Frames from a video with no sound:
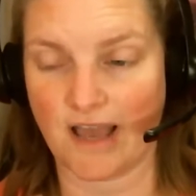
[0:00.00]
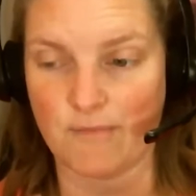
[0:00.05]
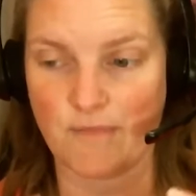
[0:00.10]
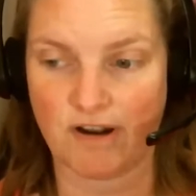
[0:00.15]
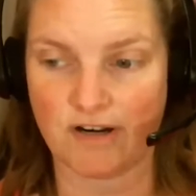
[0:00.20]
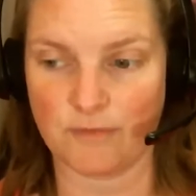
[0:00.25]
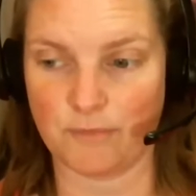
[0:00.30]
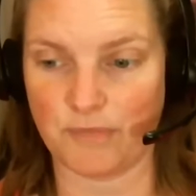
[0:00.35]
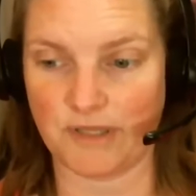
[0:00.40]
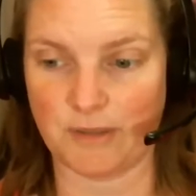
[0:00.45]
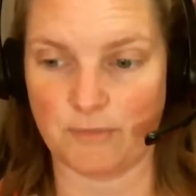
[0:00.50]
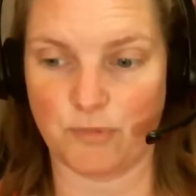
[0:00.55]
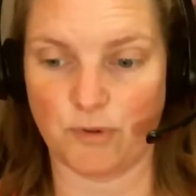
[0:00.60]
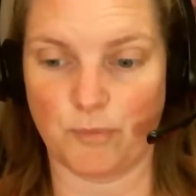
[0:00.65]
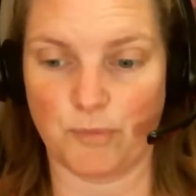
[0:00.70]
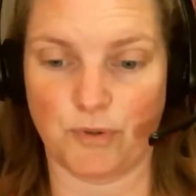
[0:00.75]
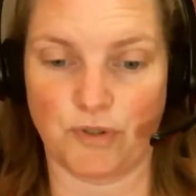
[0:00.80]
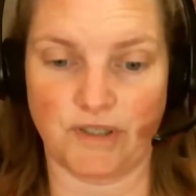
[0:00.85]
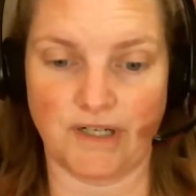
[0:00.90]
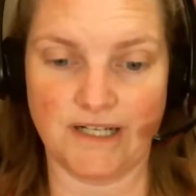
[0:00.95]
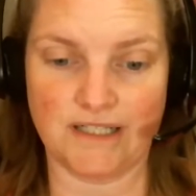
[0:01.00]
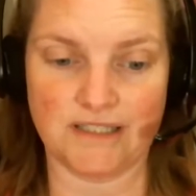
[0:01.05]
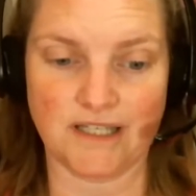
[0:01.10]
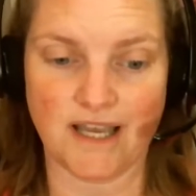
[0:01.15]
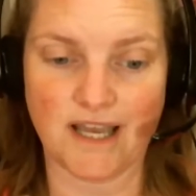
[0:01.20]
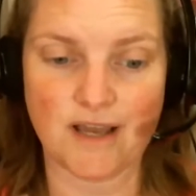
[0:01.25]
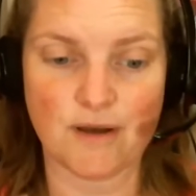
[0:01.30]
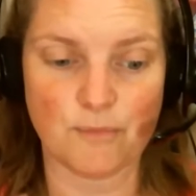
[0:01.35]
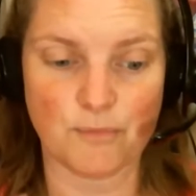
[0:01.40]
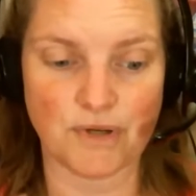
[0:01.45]
amount of people per it,
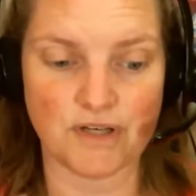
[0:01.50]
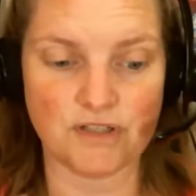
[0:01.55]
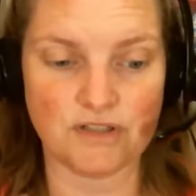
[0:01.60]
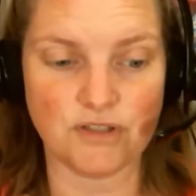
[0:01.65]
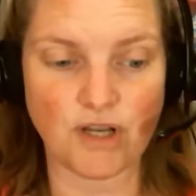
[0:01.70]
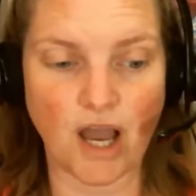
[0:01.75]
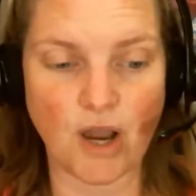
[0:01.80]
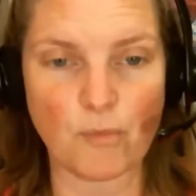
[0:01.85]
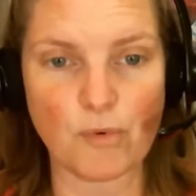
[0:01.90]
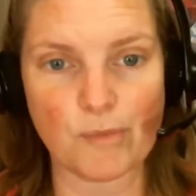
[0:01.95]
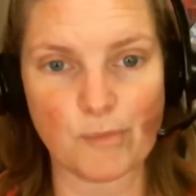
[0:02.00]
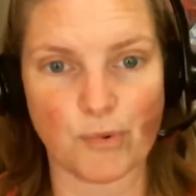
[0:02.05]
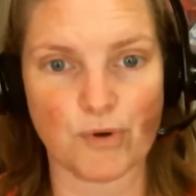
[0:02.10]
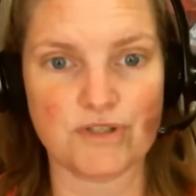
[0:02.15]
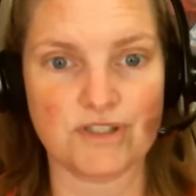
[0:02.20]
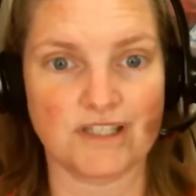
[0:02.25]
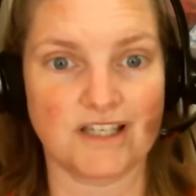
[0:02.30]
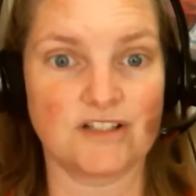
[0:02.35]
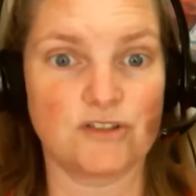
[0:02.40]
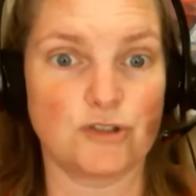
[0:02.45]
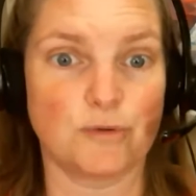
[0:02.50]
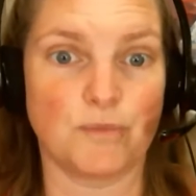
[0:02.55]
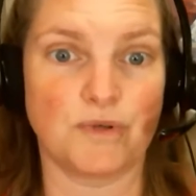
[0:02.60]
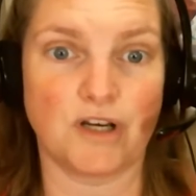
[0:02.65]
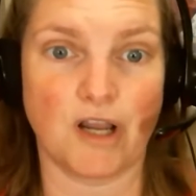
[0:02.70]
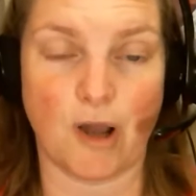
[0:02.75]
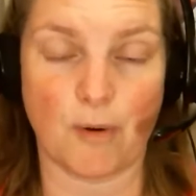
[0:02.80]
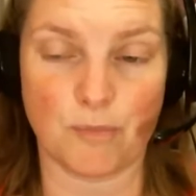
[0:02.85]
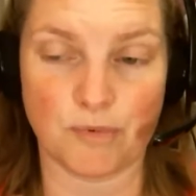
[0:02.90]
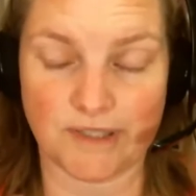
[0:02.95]
but not one person can do
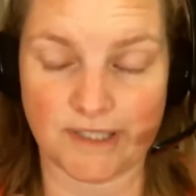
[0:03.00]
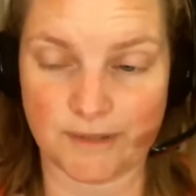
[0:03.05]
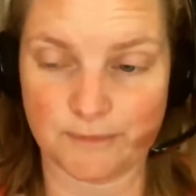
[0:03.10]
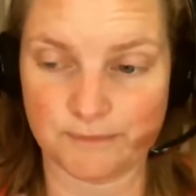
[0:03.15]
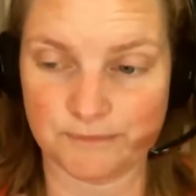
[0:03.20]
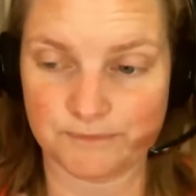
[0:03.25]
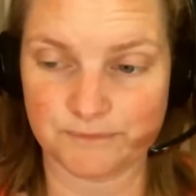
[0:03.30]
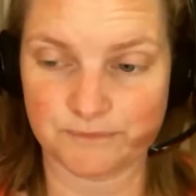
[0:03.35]
Monopoly